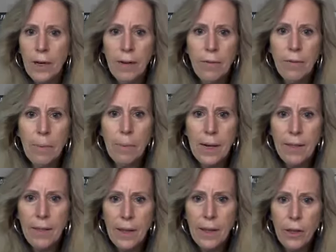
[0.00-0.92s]
everybody.
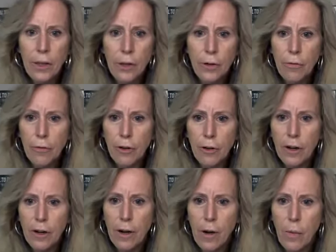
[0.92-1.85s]
Thank you
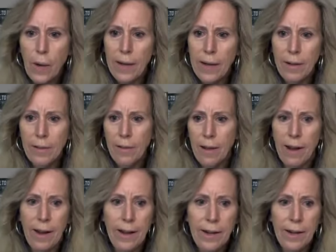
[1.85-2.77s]
for waiting
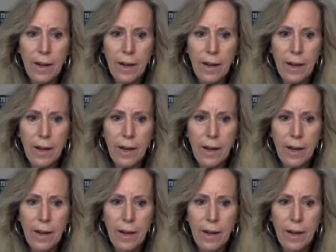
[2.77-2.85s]
online.